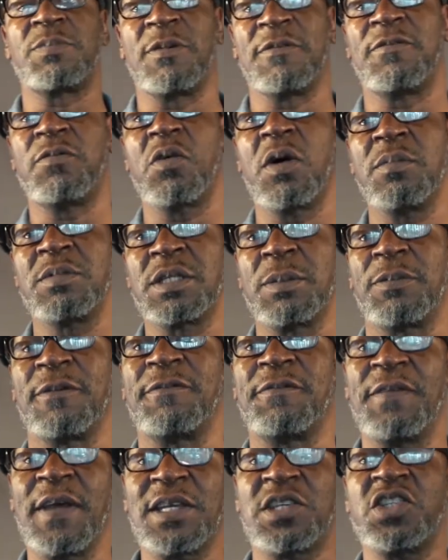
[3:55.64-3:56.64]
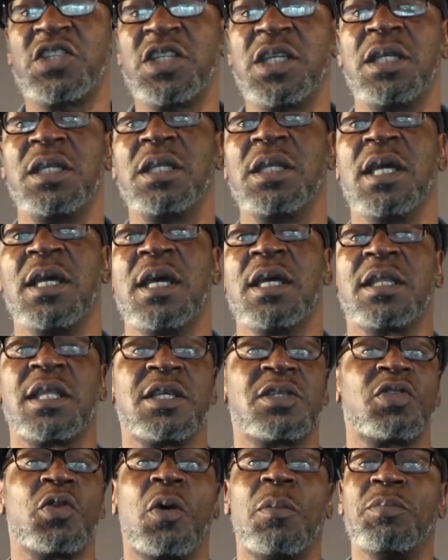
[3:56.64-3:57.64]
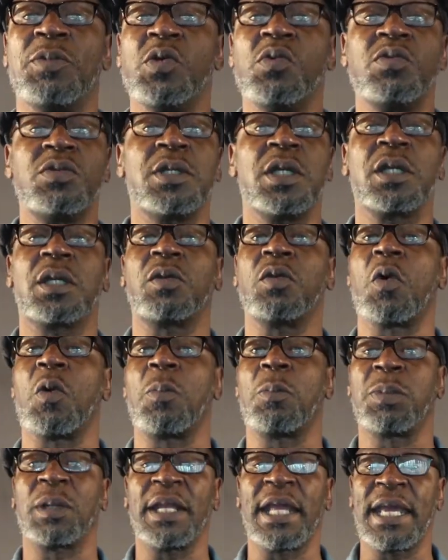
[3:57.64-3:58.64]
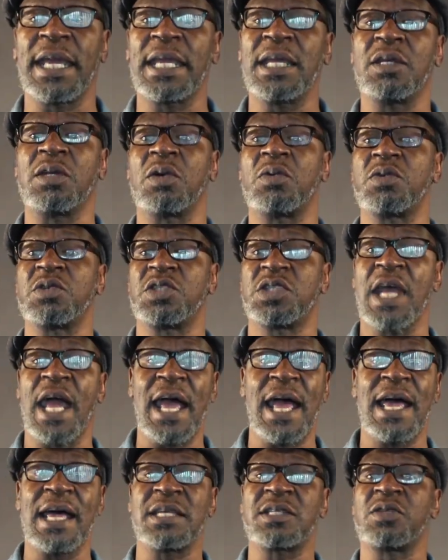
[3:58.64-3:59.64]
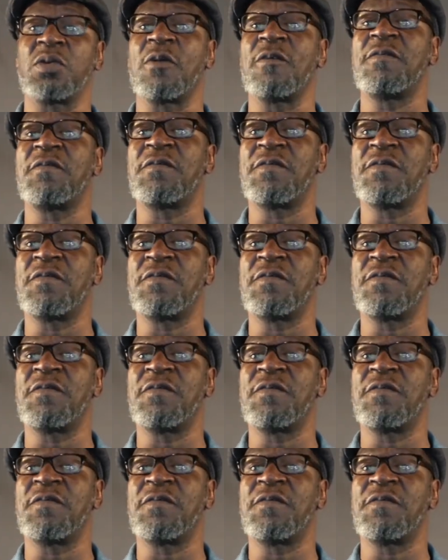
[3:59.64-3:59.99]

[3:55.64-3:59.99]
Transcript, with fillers: it's performed to perfection, there's no music, no play, no jazz, no